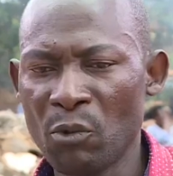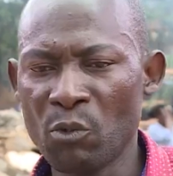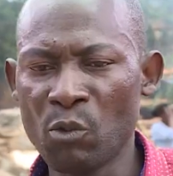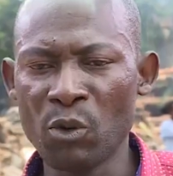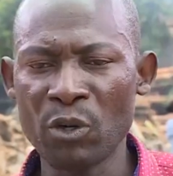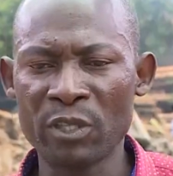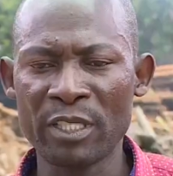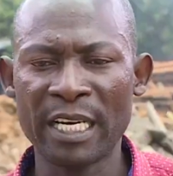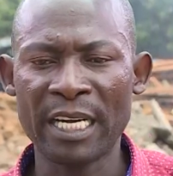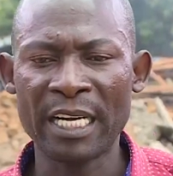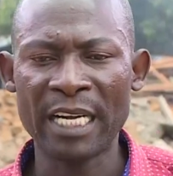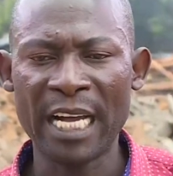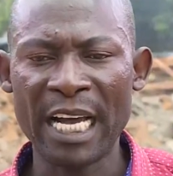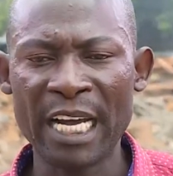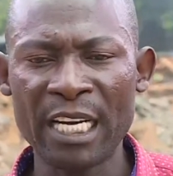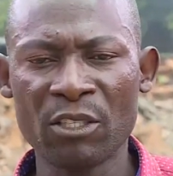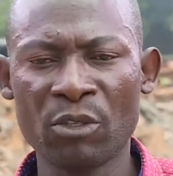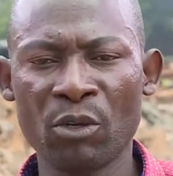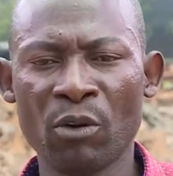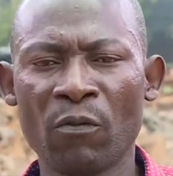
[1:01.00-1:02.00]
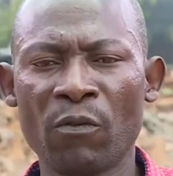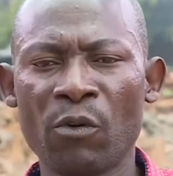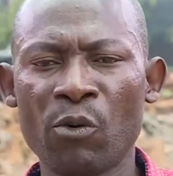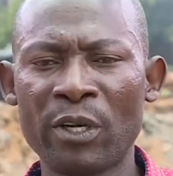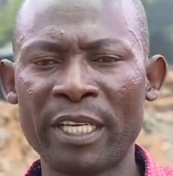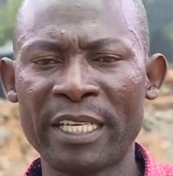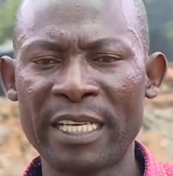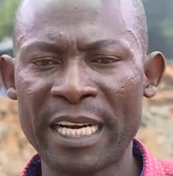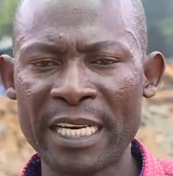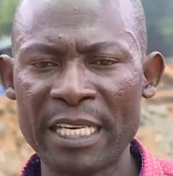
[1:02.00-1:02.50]
It was an act of
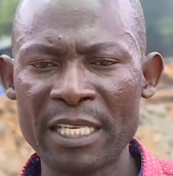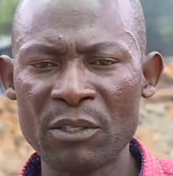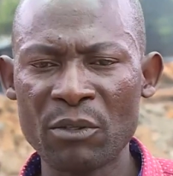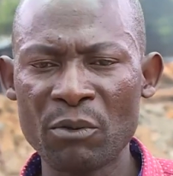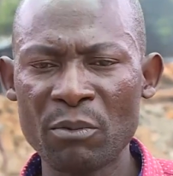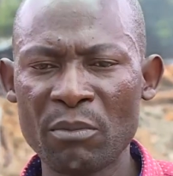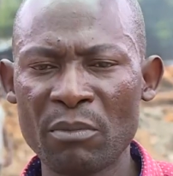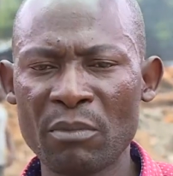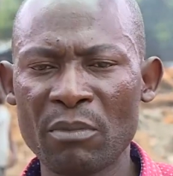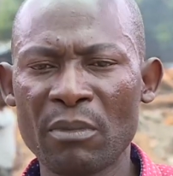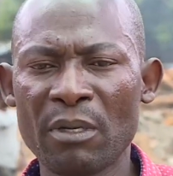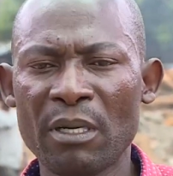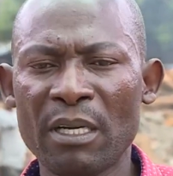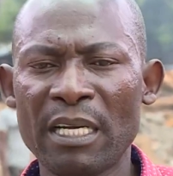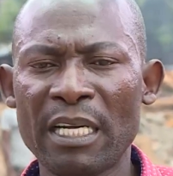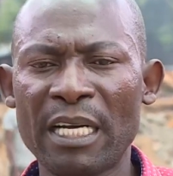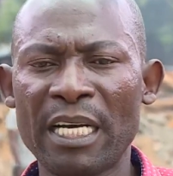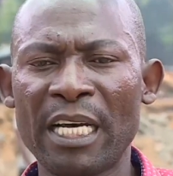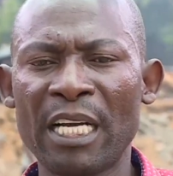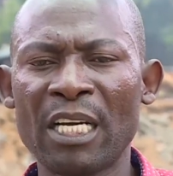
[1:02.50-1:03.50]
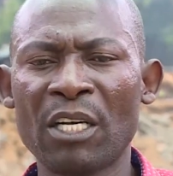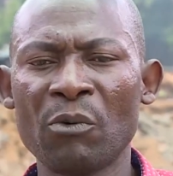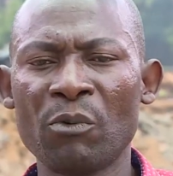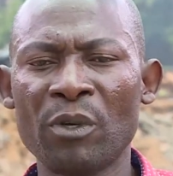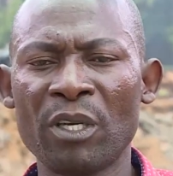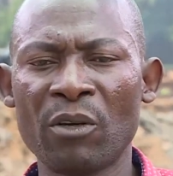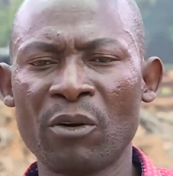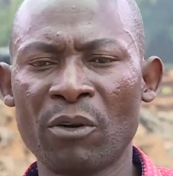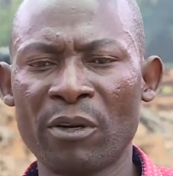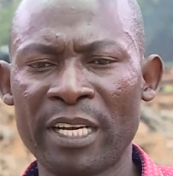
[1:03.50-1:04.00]
hooliganism and
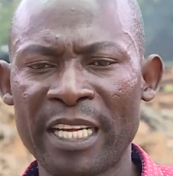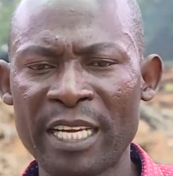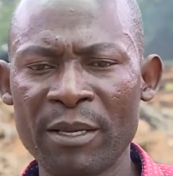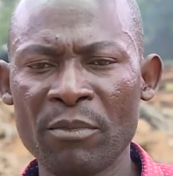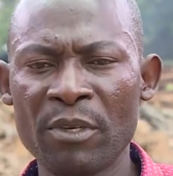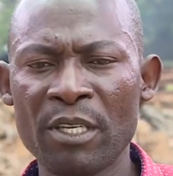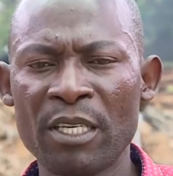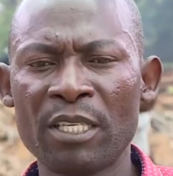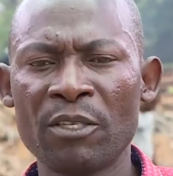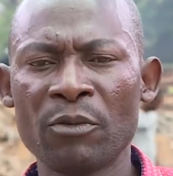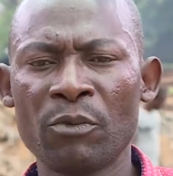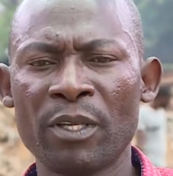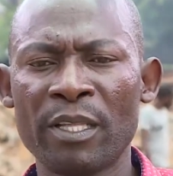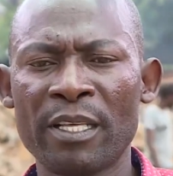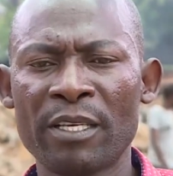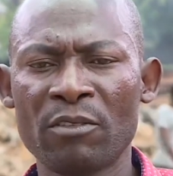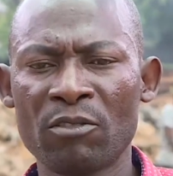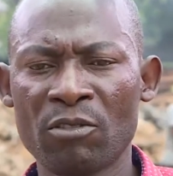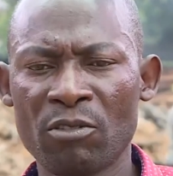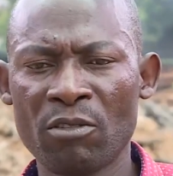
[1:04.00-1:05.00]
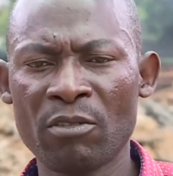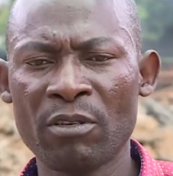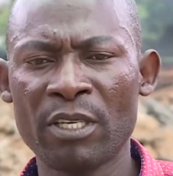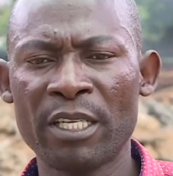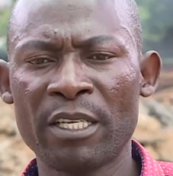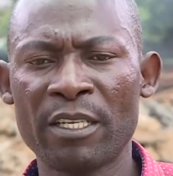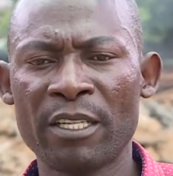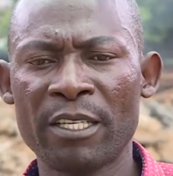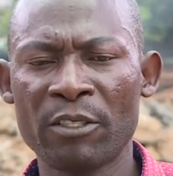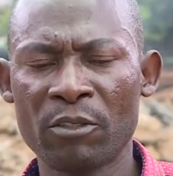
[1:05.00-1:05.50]
we condemn it with the
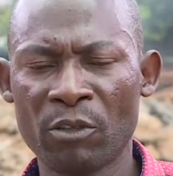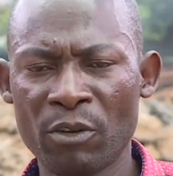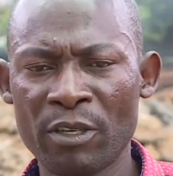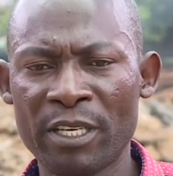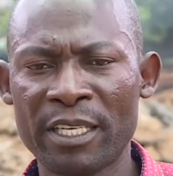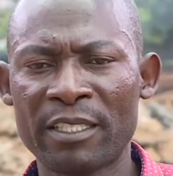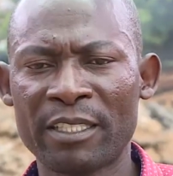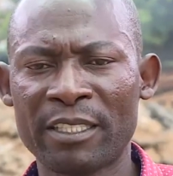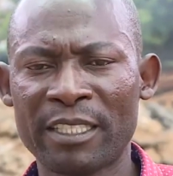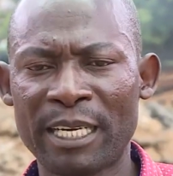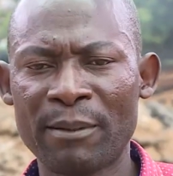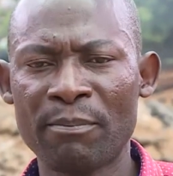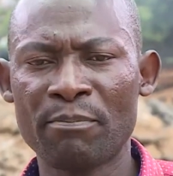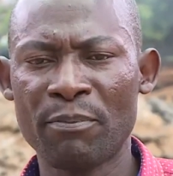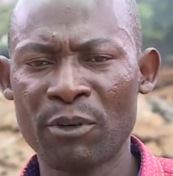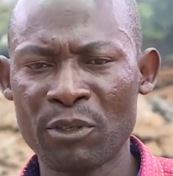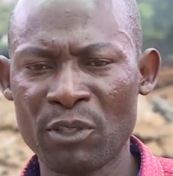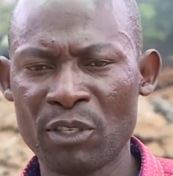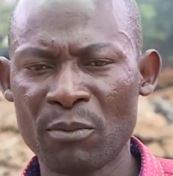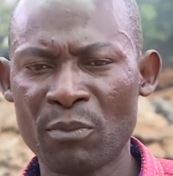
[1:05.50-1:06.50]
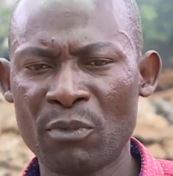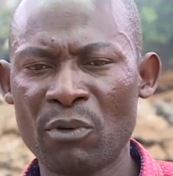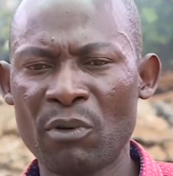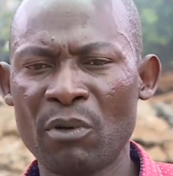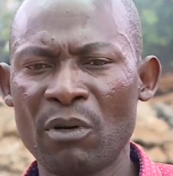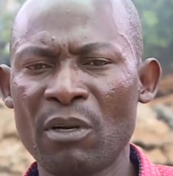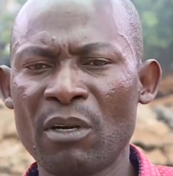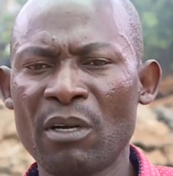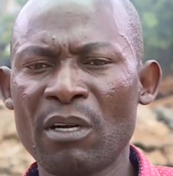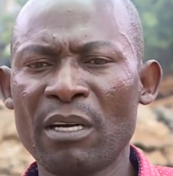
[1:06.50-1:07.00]
strongest term possible,
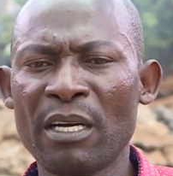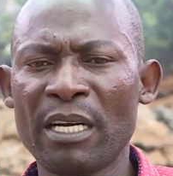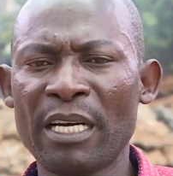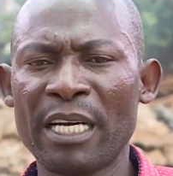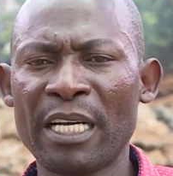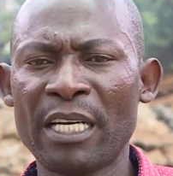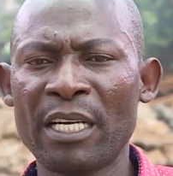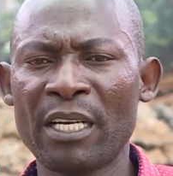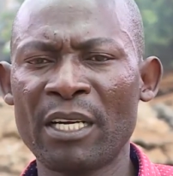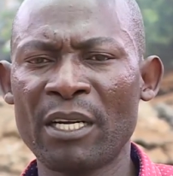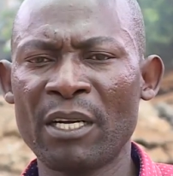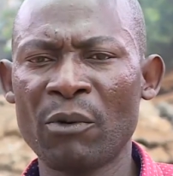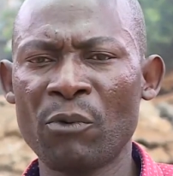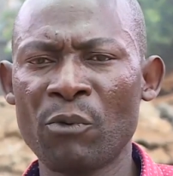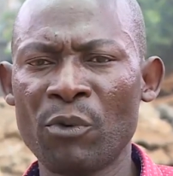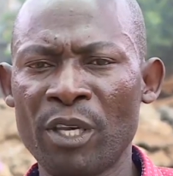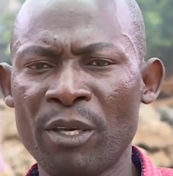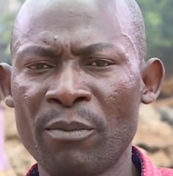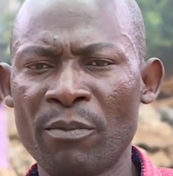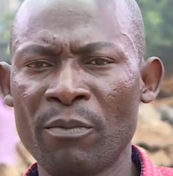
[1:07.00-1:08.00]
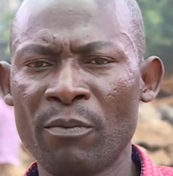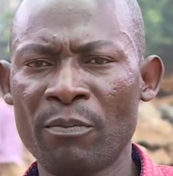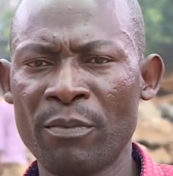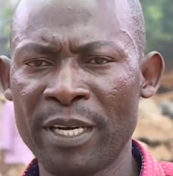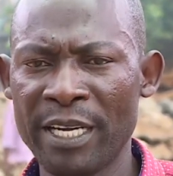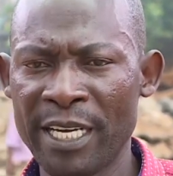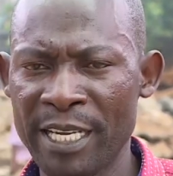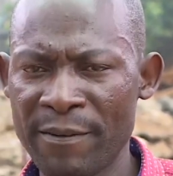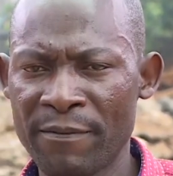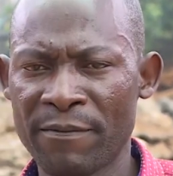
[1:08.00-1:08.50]
and we
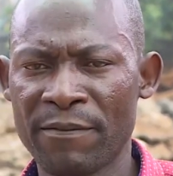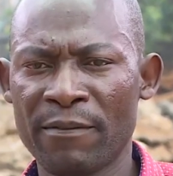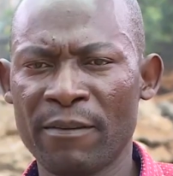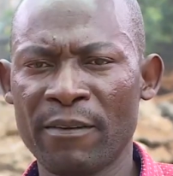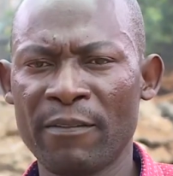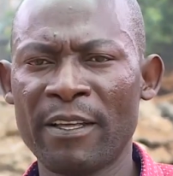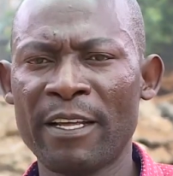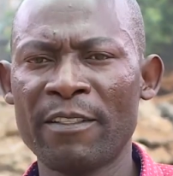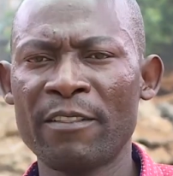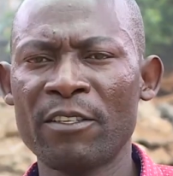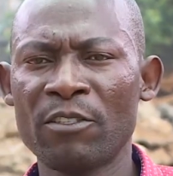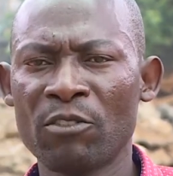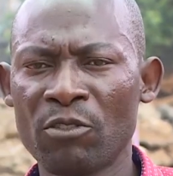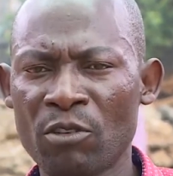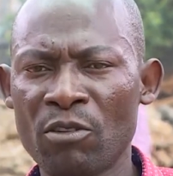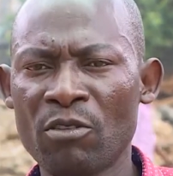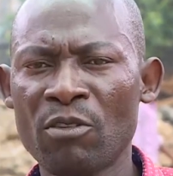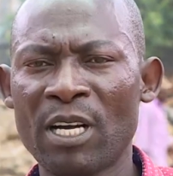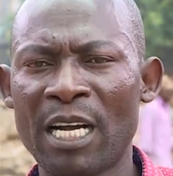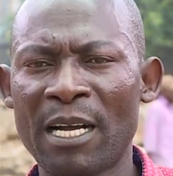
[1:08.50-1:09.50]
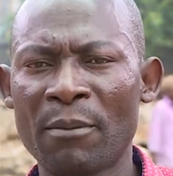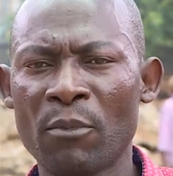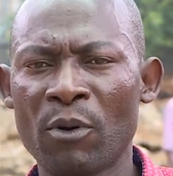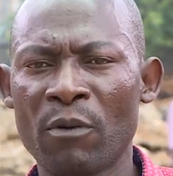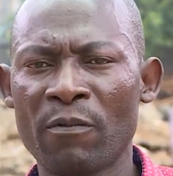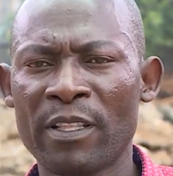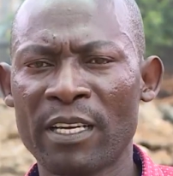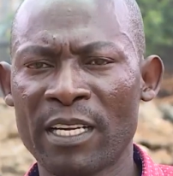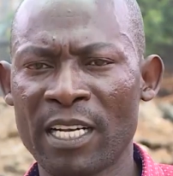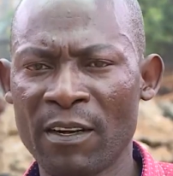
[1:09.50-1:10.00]
believe that the strong arm
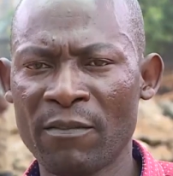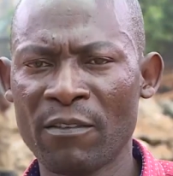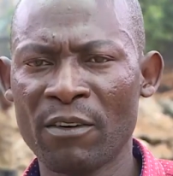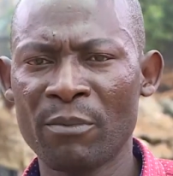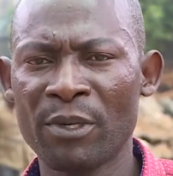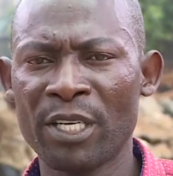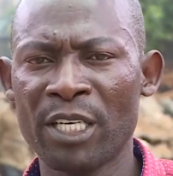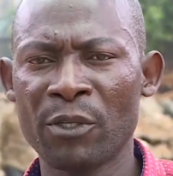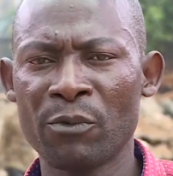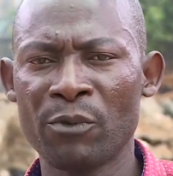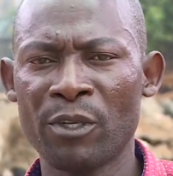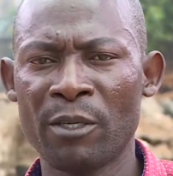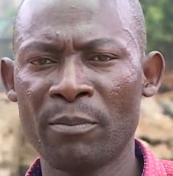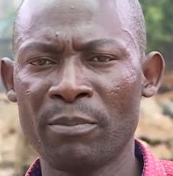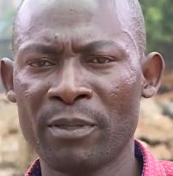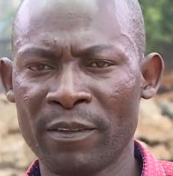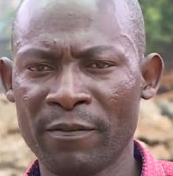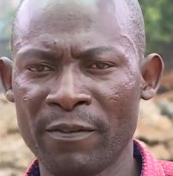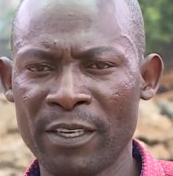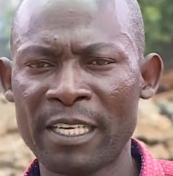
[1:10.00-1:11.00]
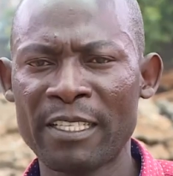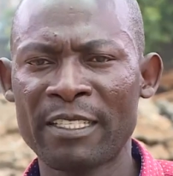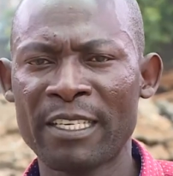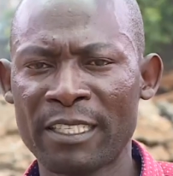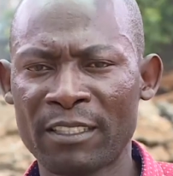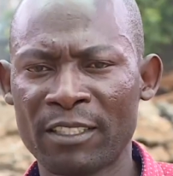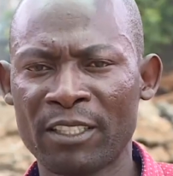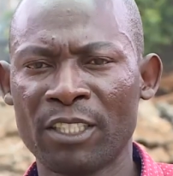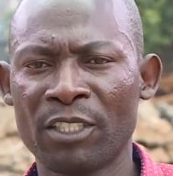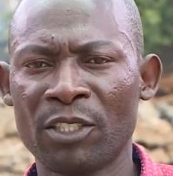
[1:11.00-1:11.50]
of the government will prevail
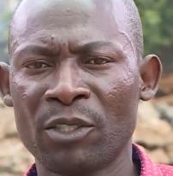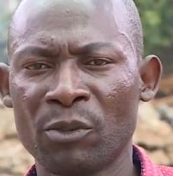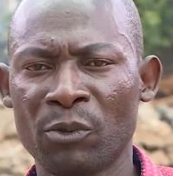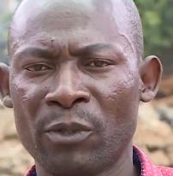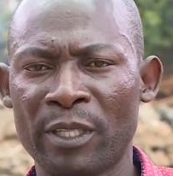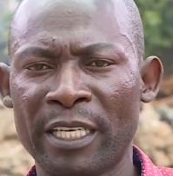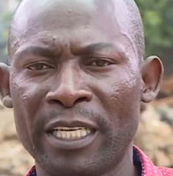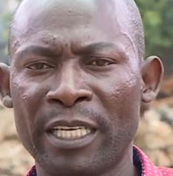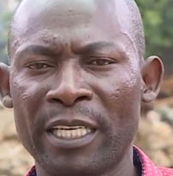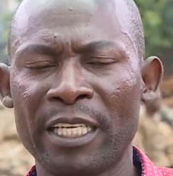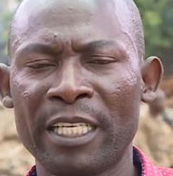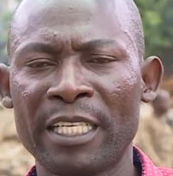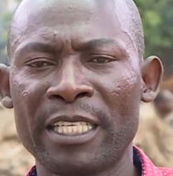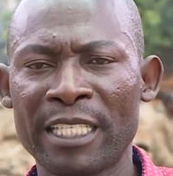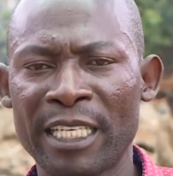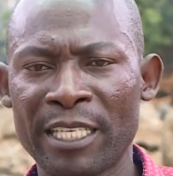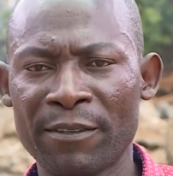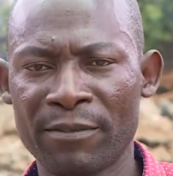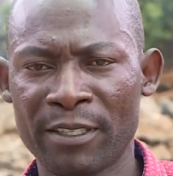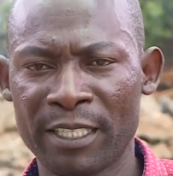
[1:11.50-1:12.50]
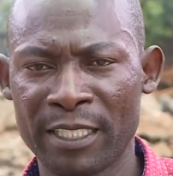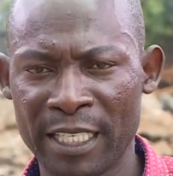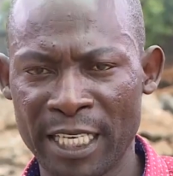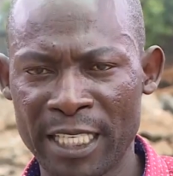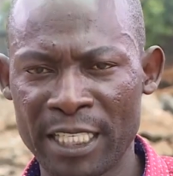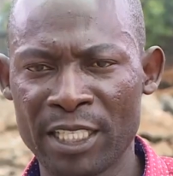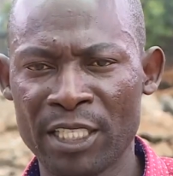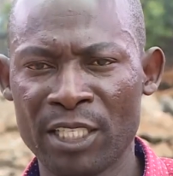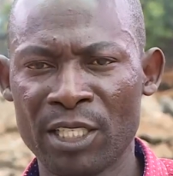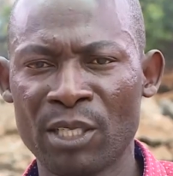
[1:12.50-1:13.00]
justice to the entire
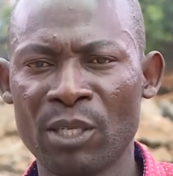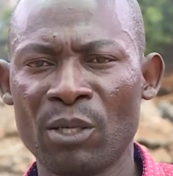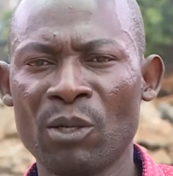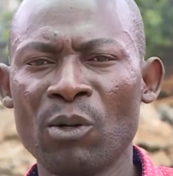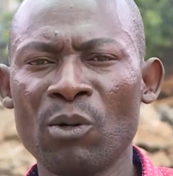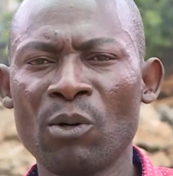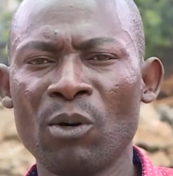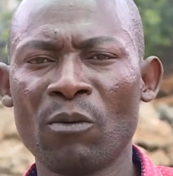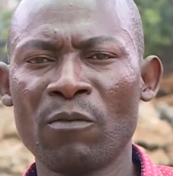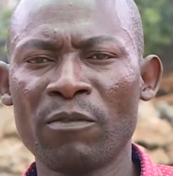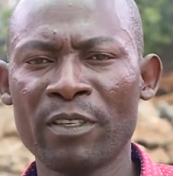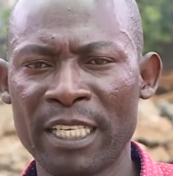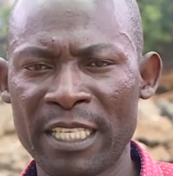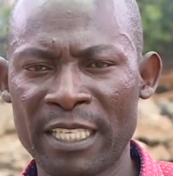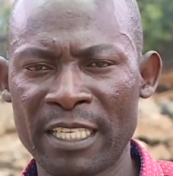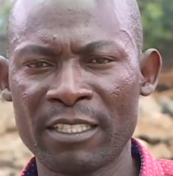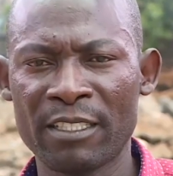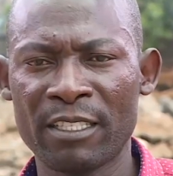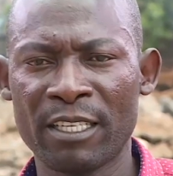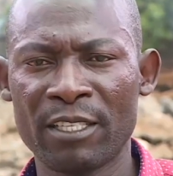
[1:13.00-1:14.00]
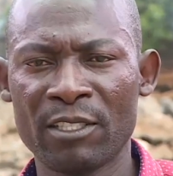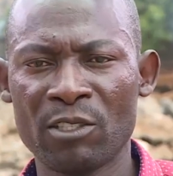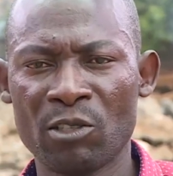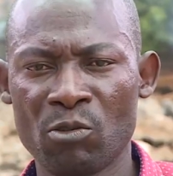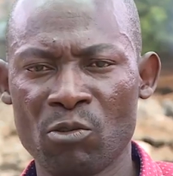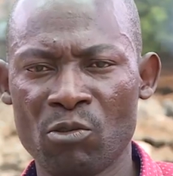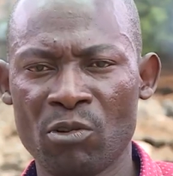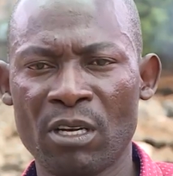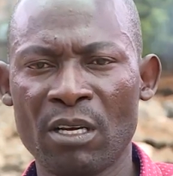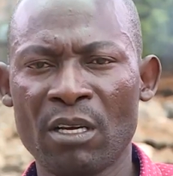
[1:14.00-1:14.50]
fraternity of Kinderstadt
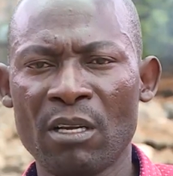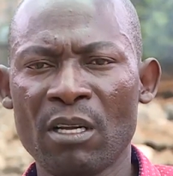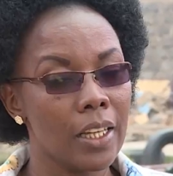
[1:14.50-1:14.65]
school.